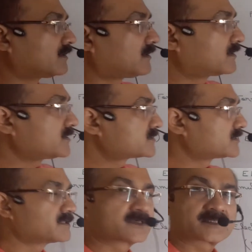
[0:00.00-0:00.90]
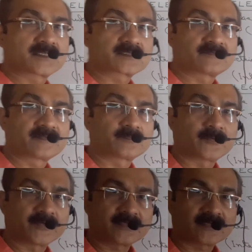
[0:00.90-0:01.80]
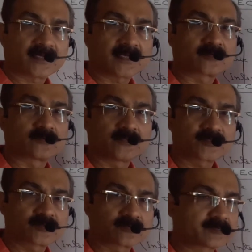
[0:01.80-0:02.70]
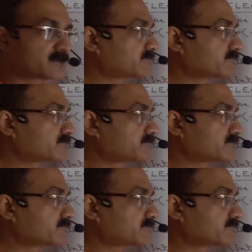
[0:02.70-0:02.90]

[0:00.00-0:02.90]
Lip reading: R is the distance of the point at which we are